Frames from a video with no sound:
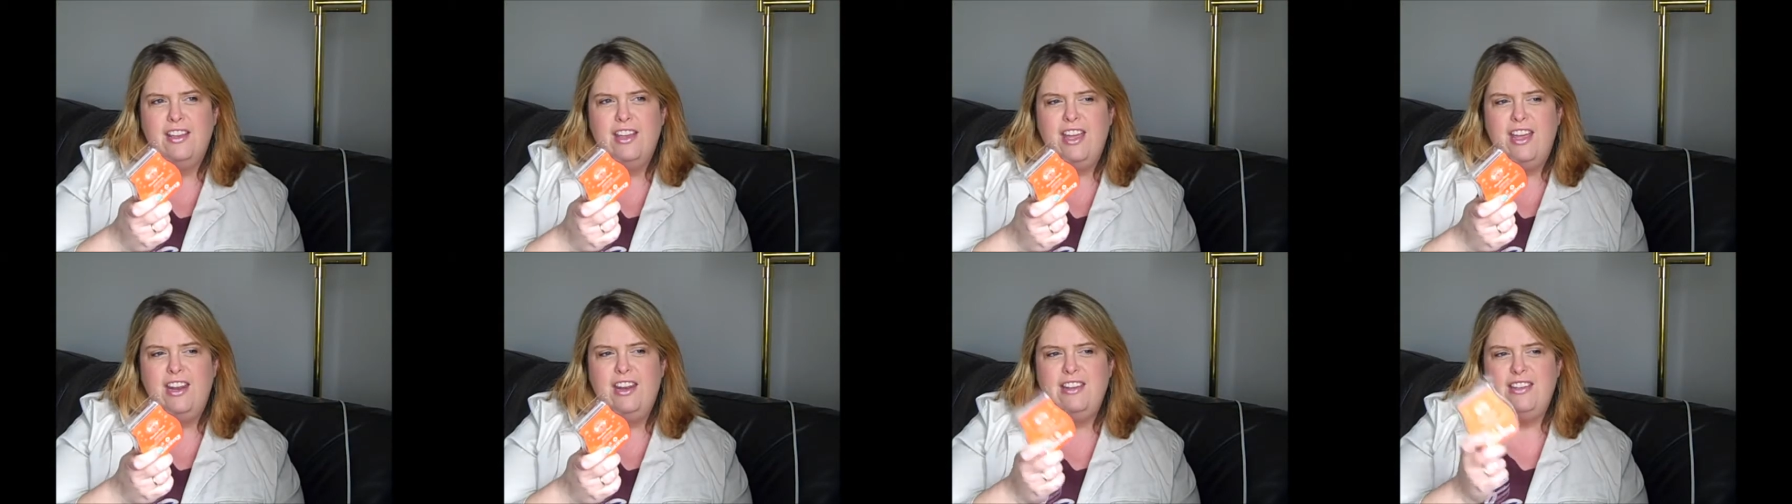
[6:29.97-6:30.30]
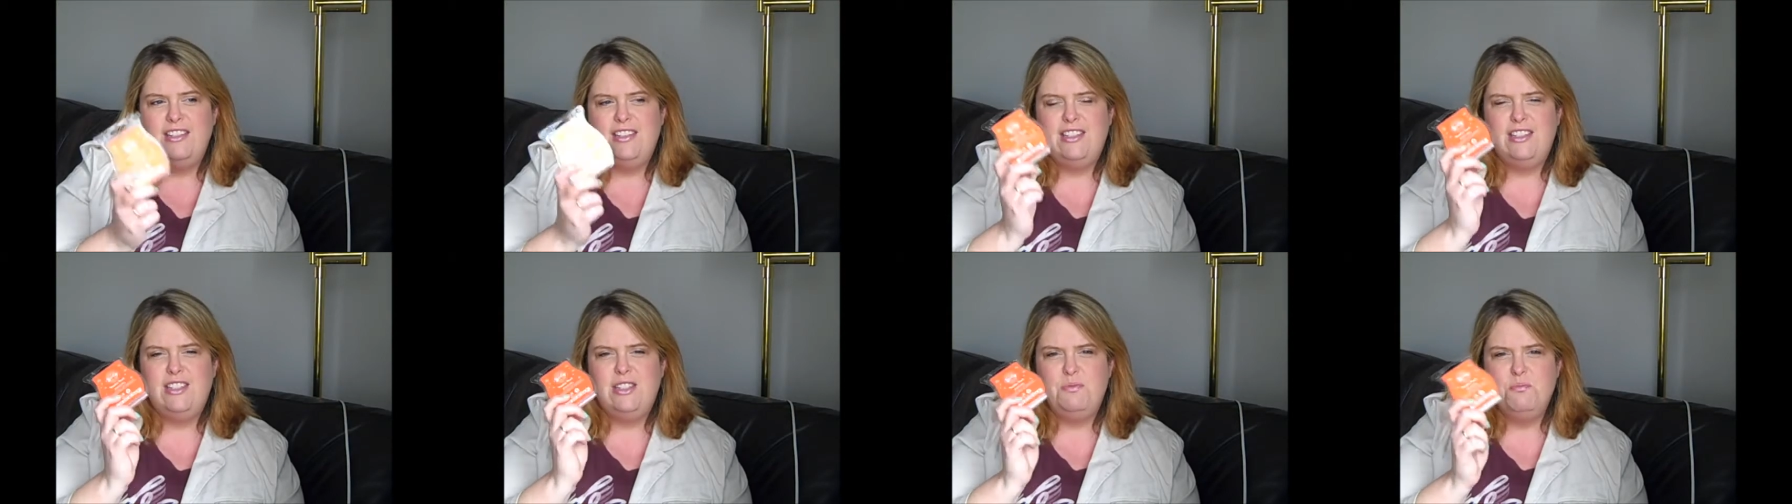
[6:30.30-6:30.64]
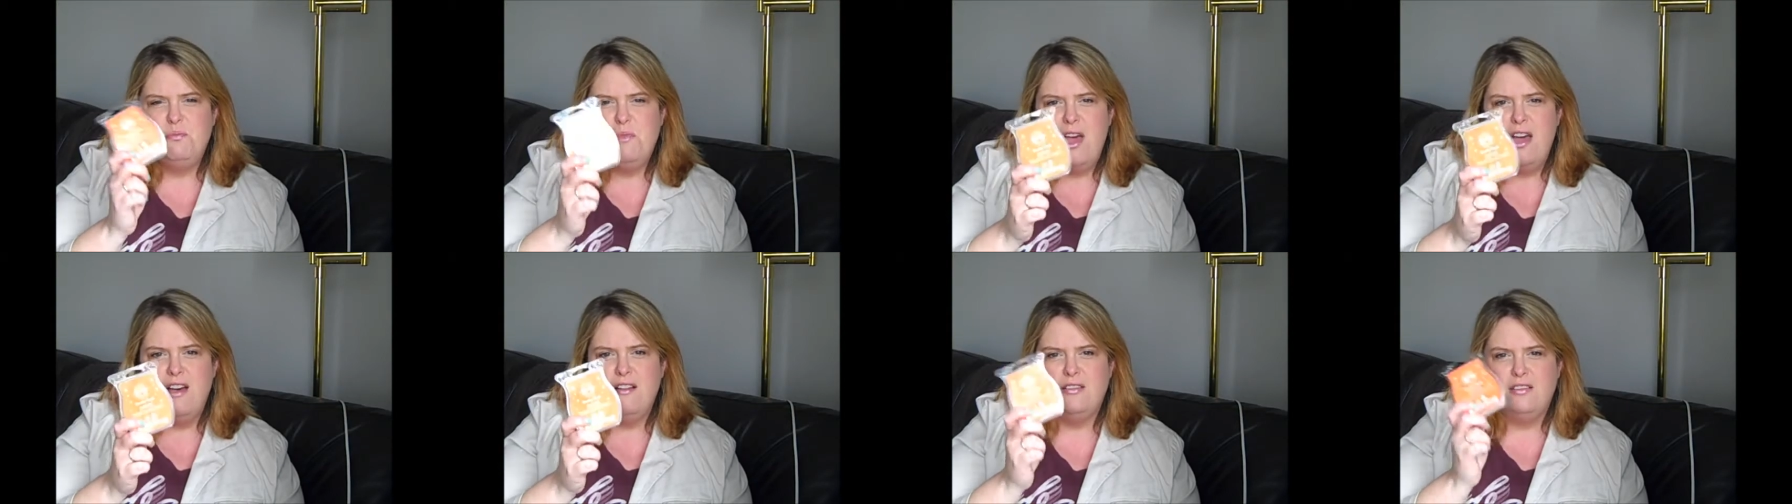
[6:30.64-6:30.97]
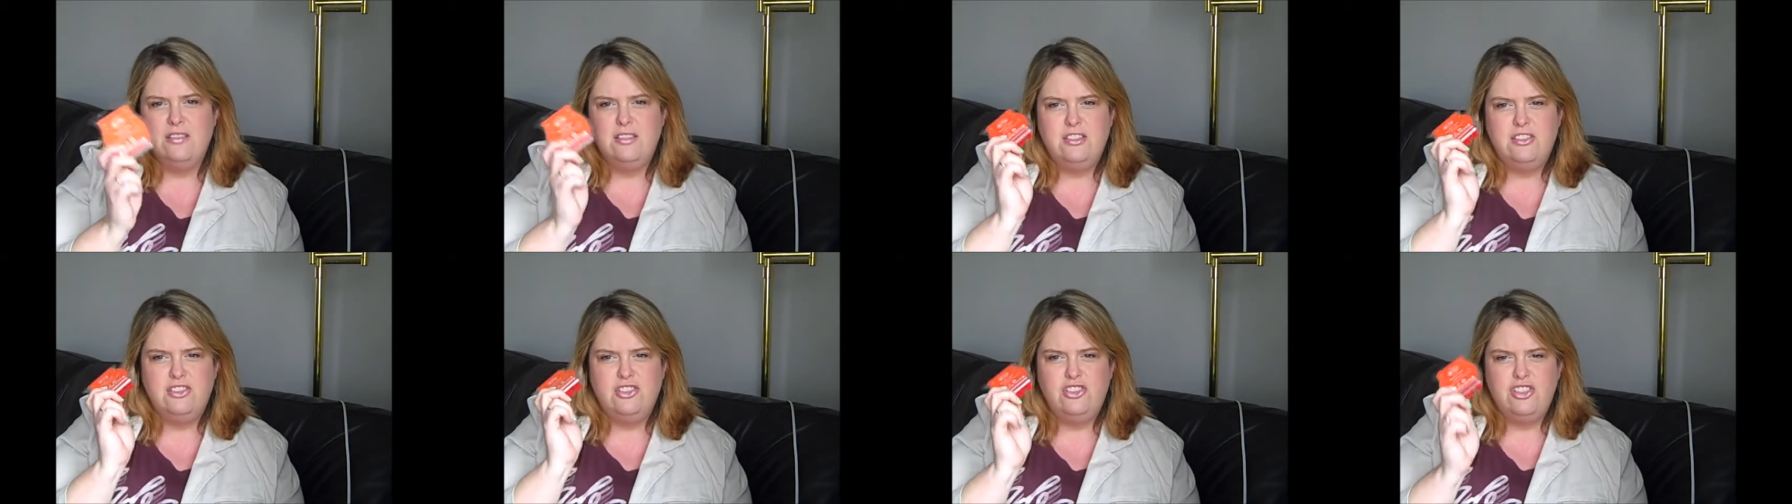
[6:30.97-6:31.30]
and it
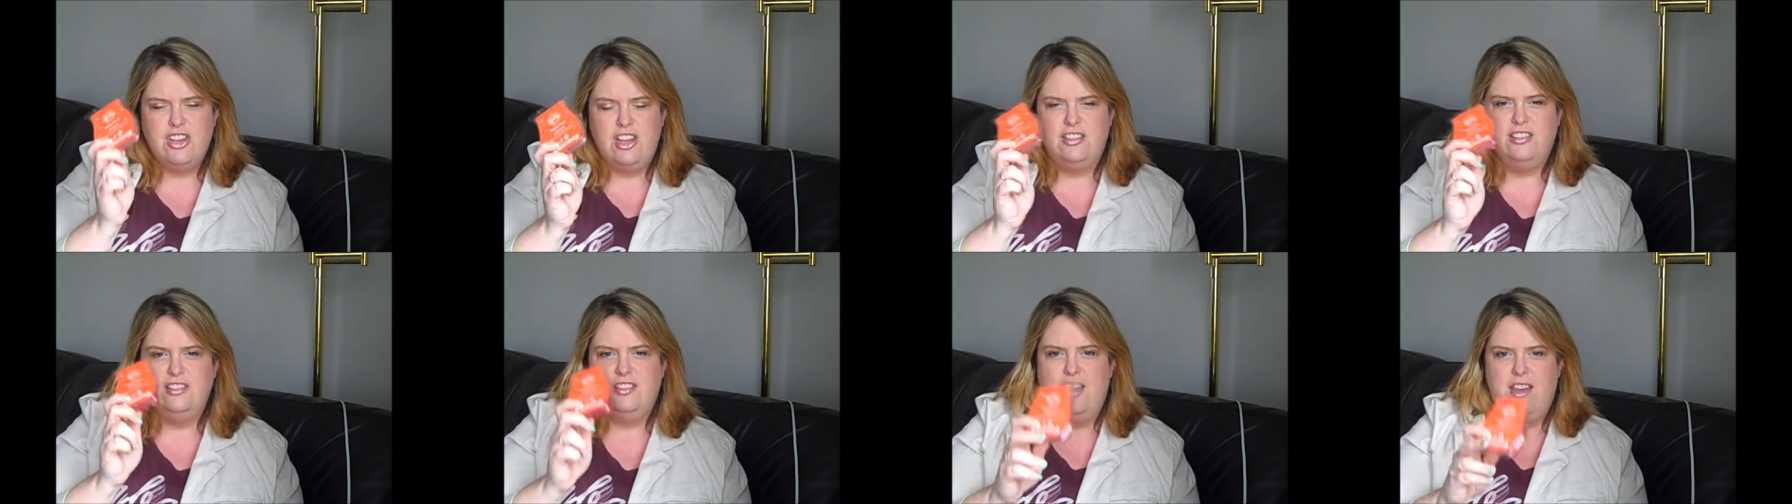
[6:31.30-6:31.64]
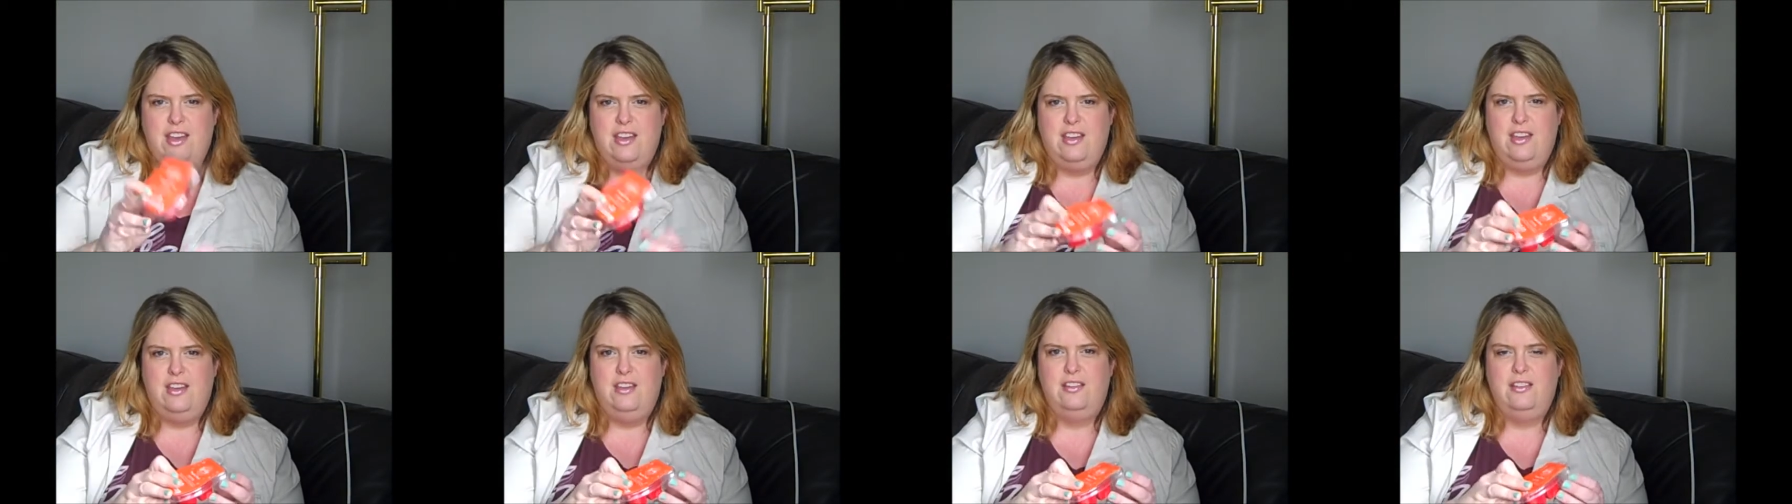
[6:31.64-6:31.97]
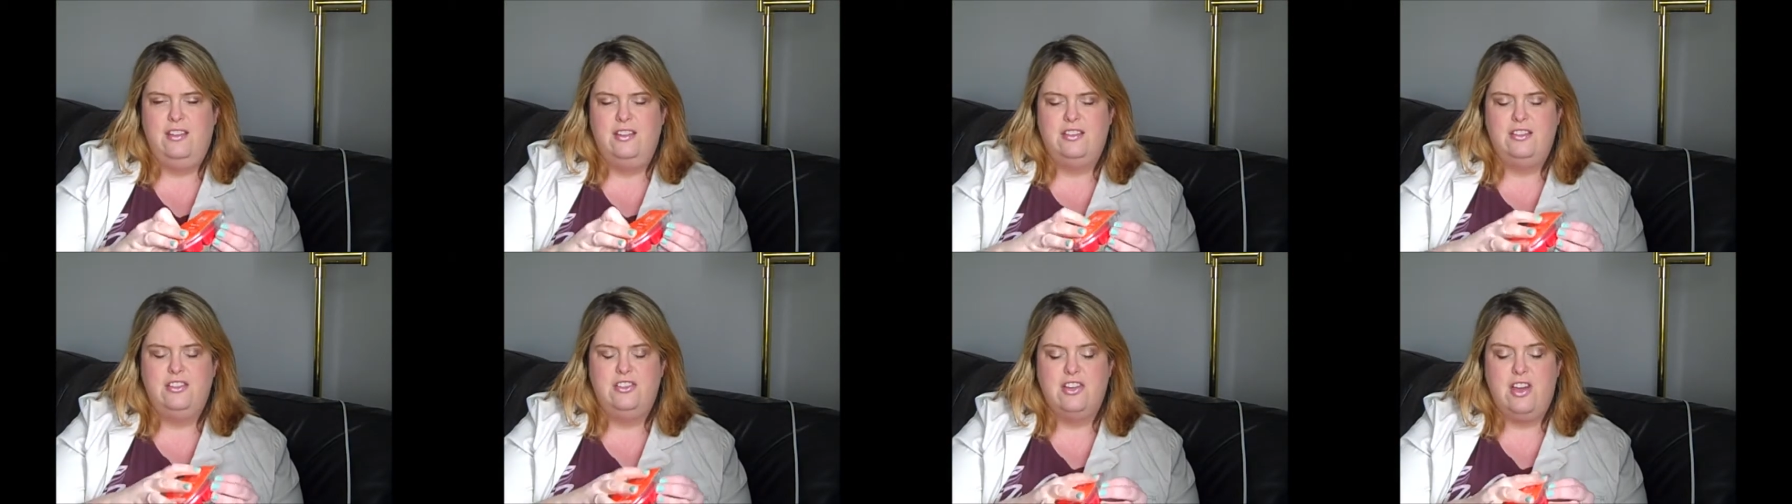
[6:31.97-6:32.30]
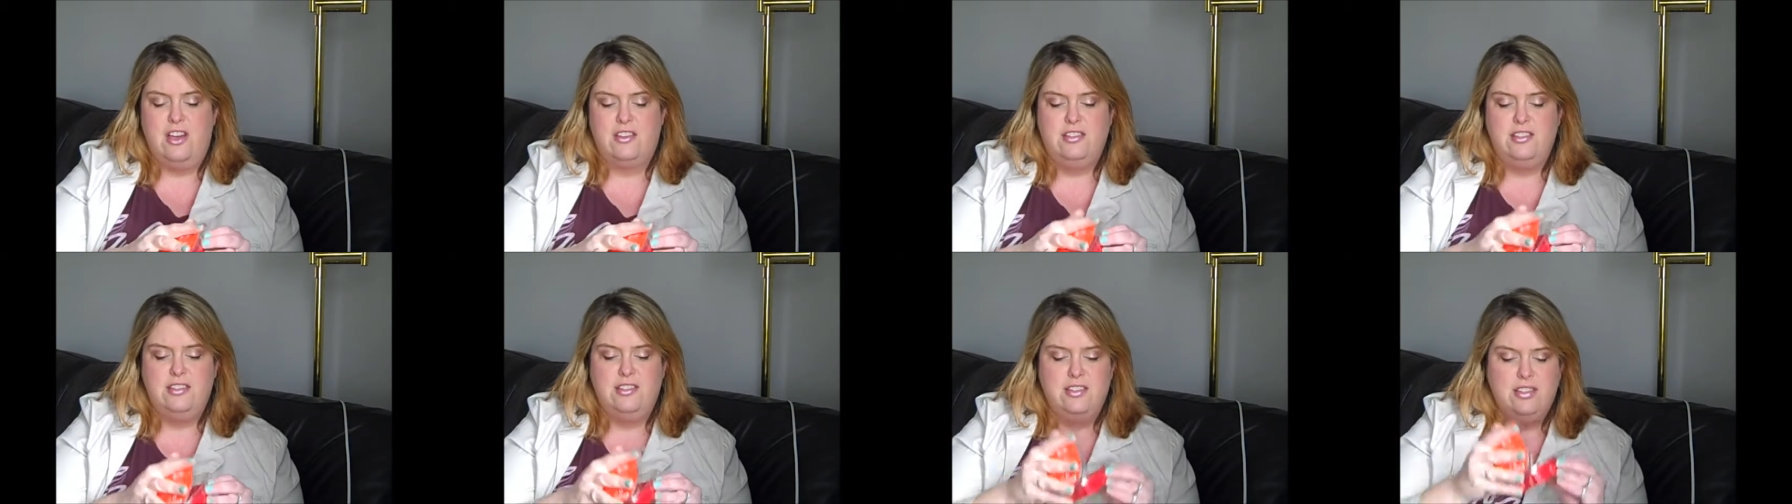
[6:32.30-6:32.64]
smells just like it. It's
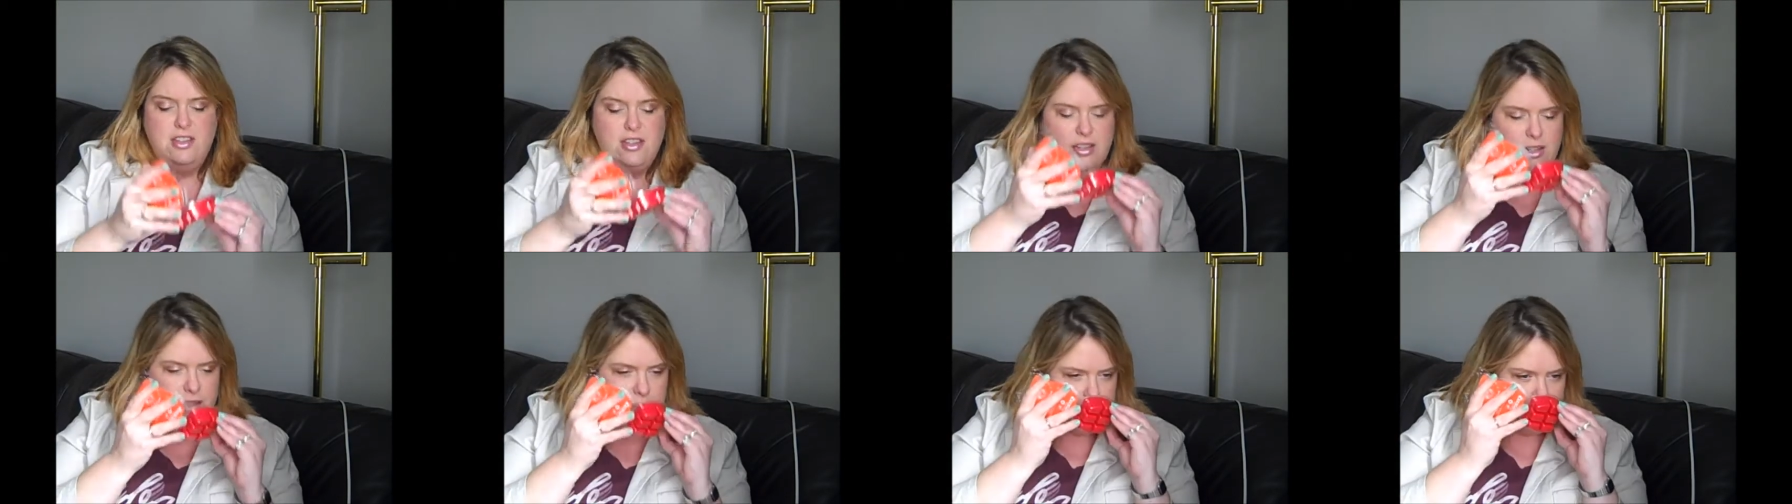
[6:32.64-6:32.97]
just,